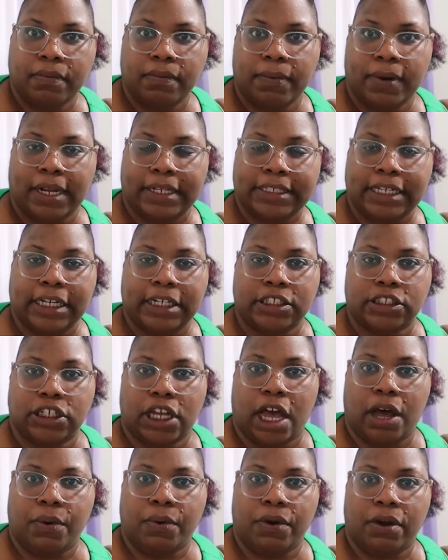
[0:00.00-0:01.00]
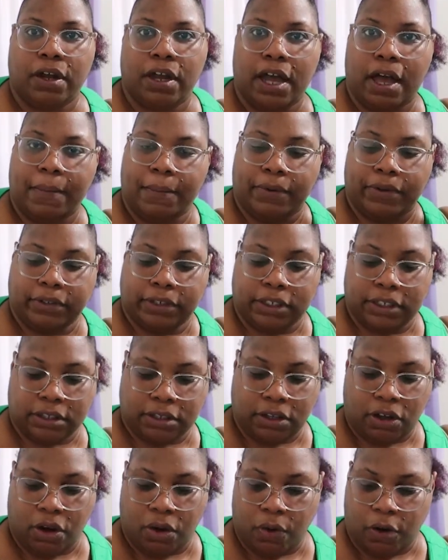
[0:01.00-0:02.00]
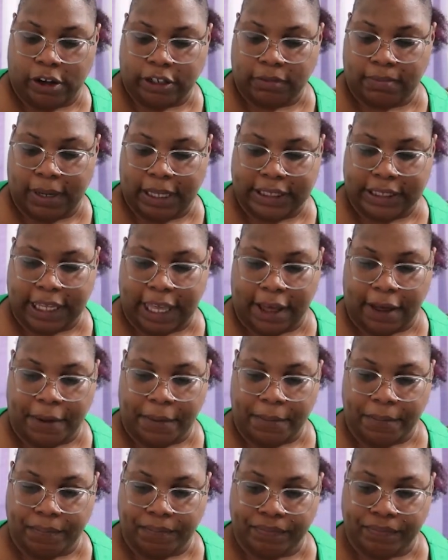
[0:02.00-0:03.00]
when I take a shower, I'm gonna just co-wash my scalp.